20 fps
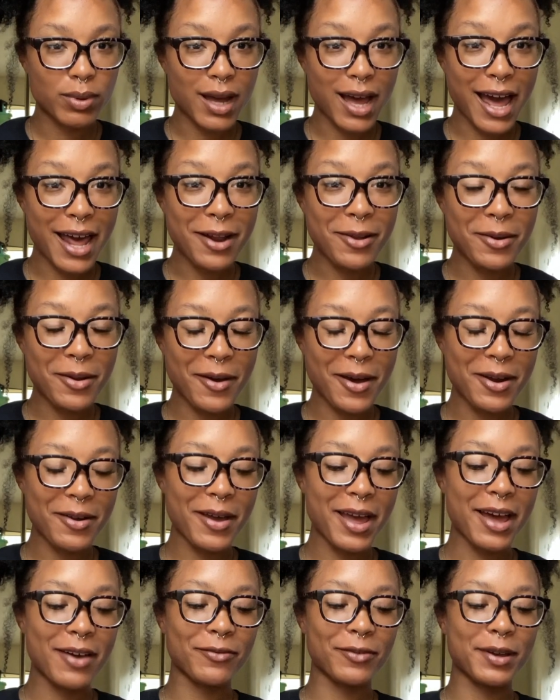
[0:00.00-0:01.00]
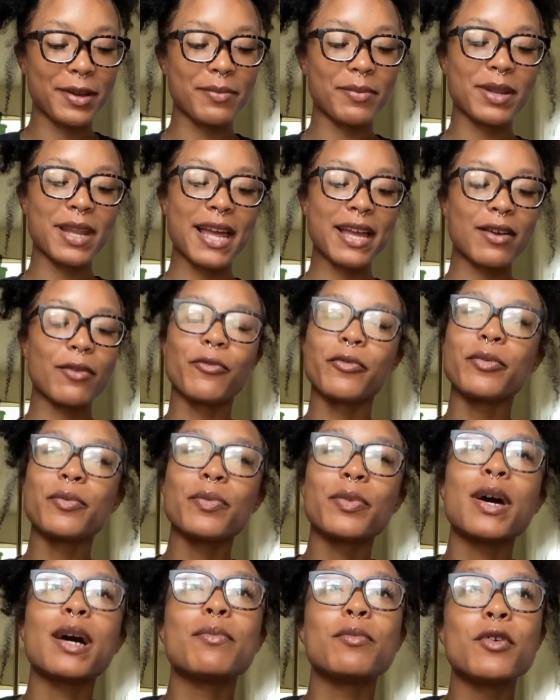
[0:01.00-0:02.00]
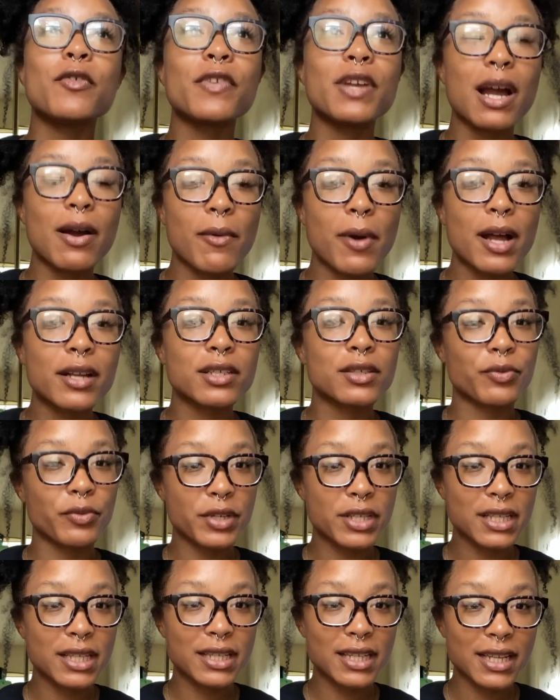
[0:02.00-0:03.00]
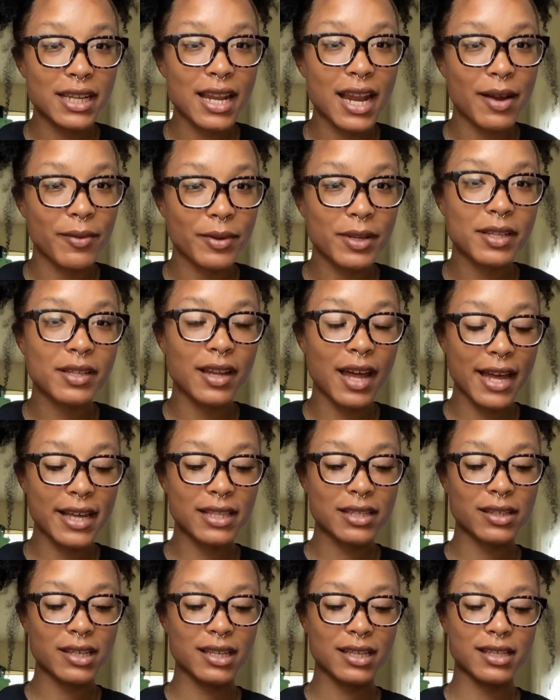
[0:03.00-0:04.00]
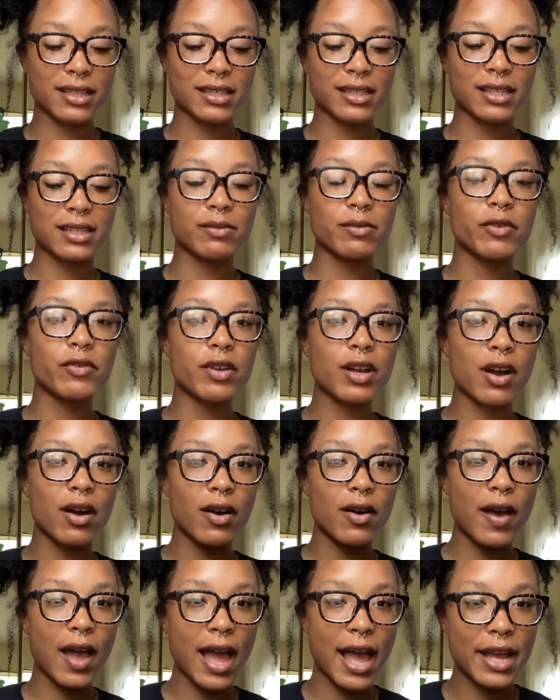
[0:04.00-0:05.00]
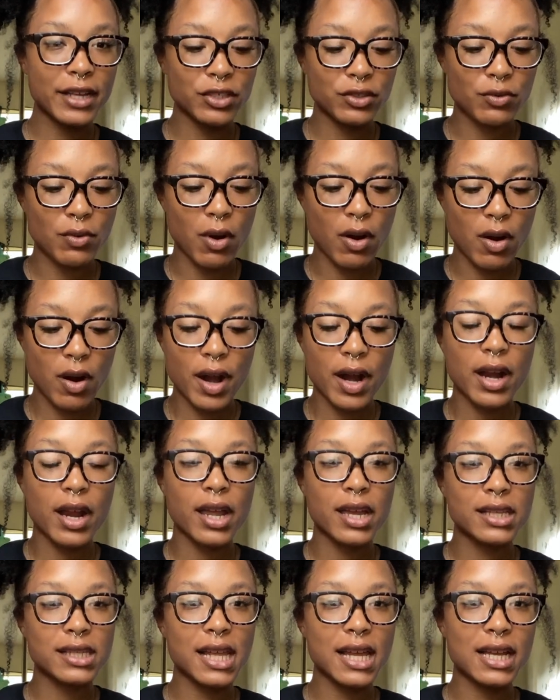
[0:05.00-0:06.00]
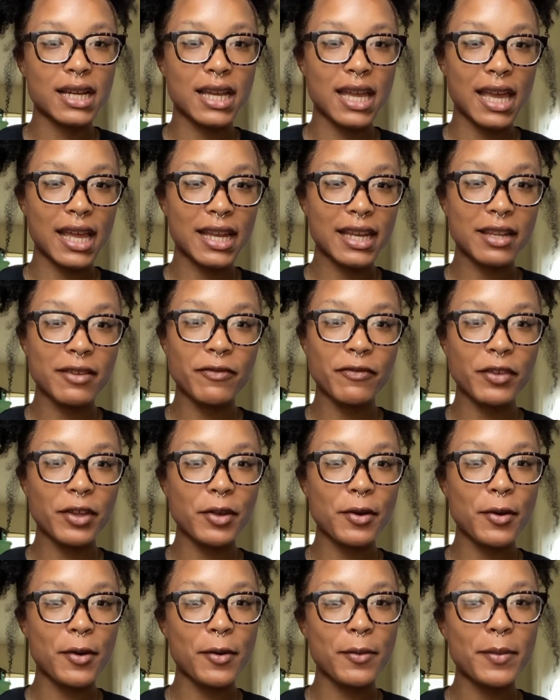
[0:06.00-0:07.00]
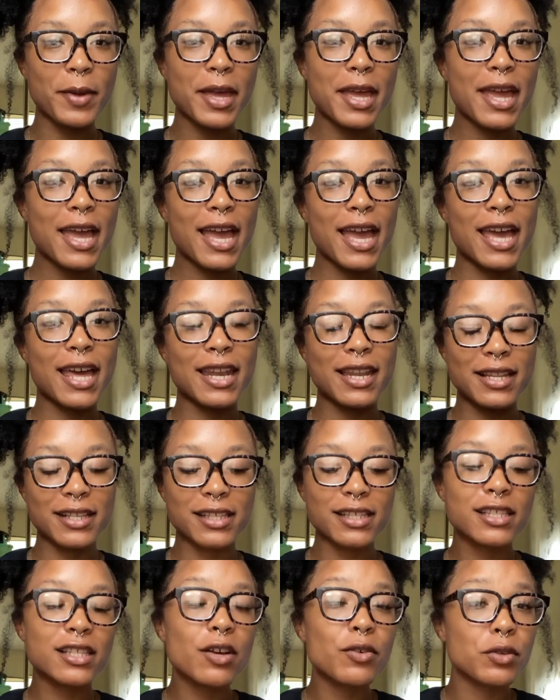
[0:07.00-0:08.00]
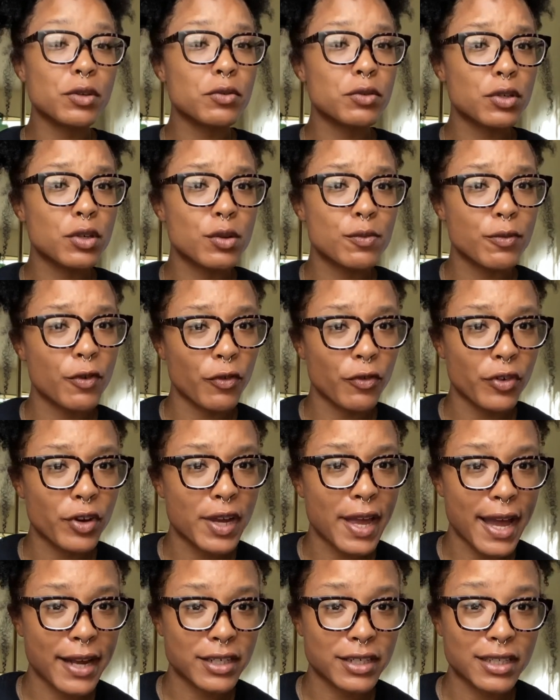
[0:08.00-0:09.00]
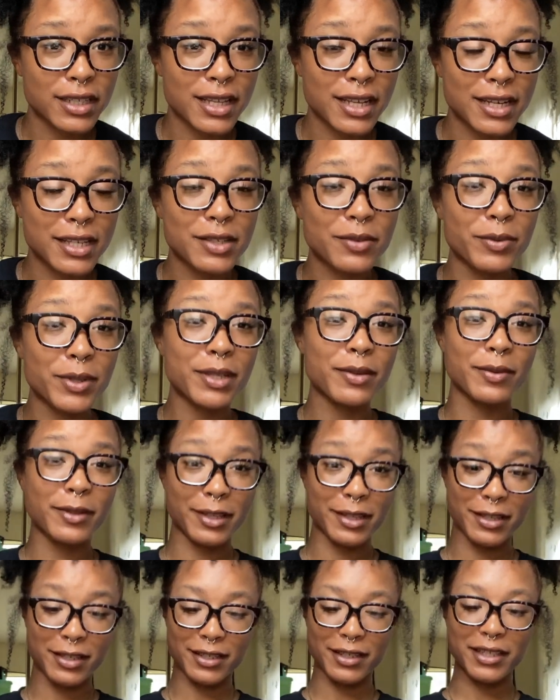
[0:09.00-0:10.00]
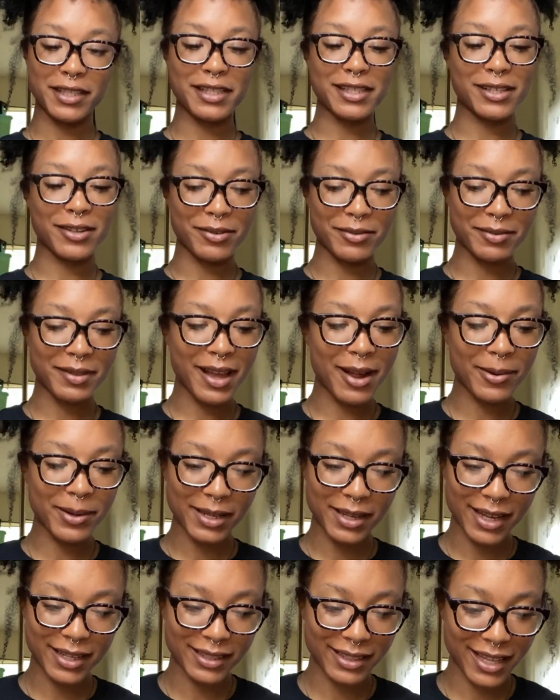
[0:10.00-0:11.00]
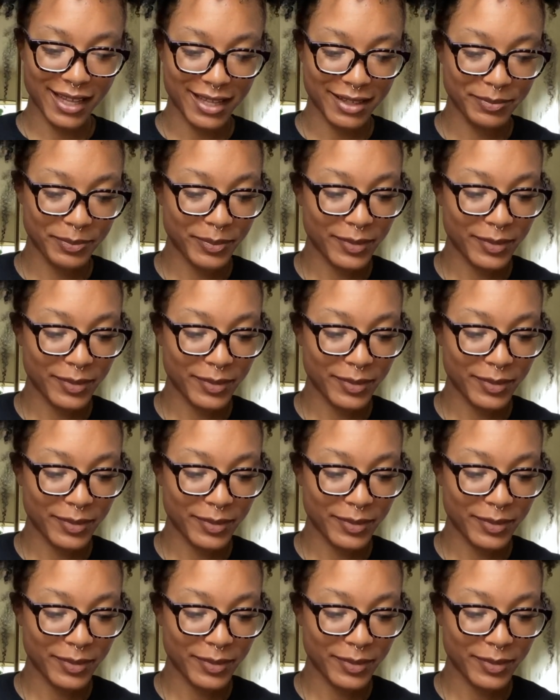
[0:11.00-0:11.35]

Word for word: I don't know, I don't have one. But like a movie I watched recently that I really liked is this movie called As You Are. It's like an indie film and it's on YouTube for free actually and it's really really good. So I really like that.